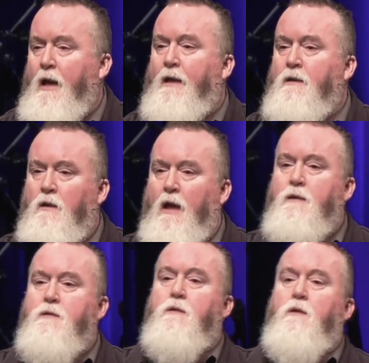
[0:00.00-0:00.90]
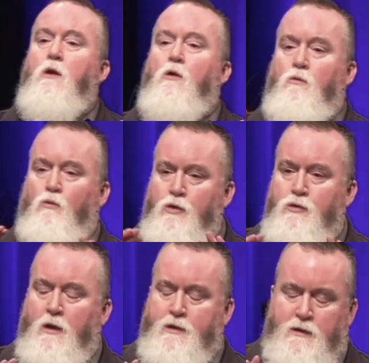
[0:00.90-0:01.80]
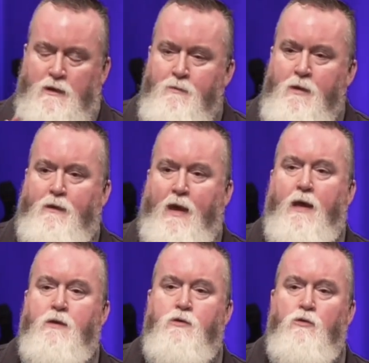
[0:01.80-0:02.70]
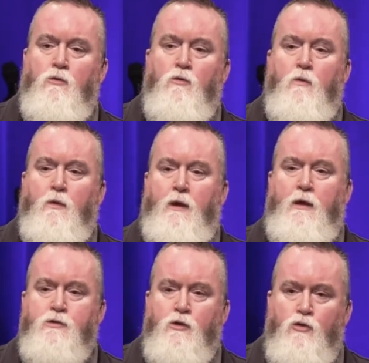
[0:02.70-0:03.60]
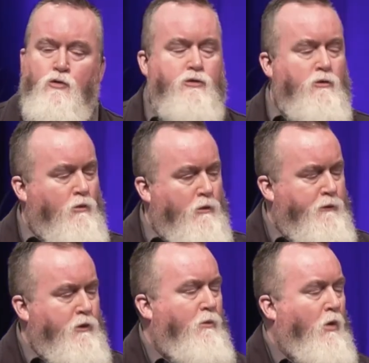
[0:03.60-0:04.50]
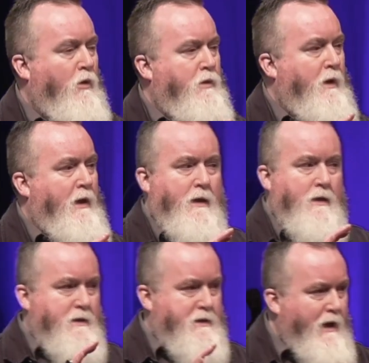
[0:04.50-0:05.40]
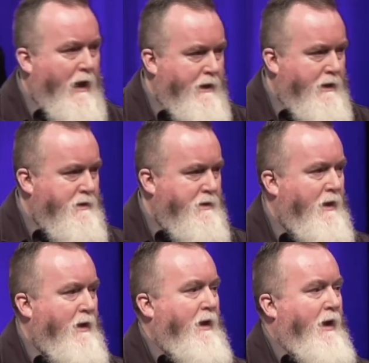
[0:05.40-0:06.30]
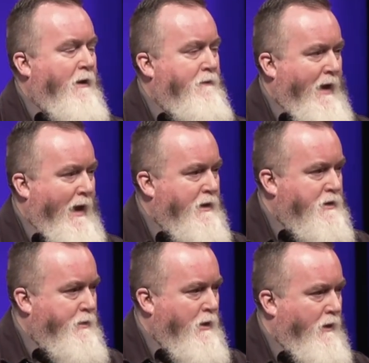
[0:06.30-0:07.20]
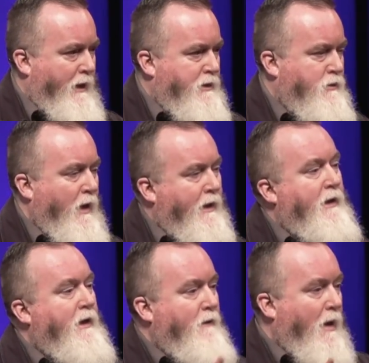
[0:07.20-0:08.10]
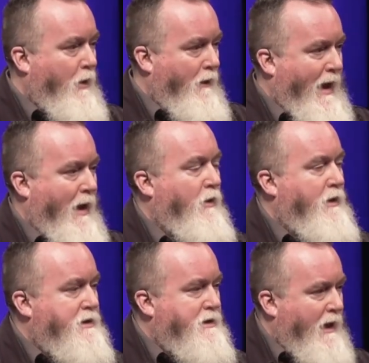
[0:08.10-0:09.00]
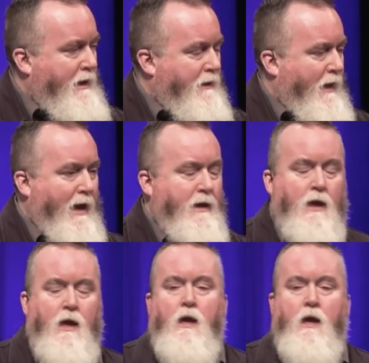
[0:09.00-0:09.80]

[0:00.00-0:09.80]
And let's limit that to institutional review board studies of that experience. We're not going to give up on that. We're going to study that.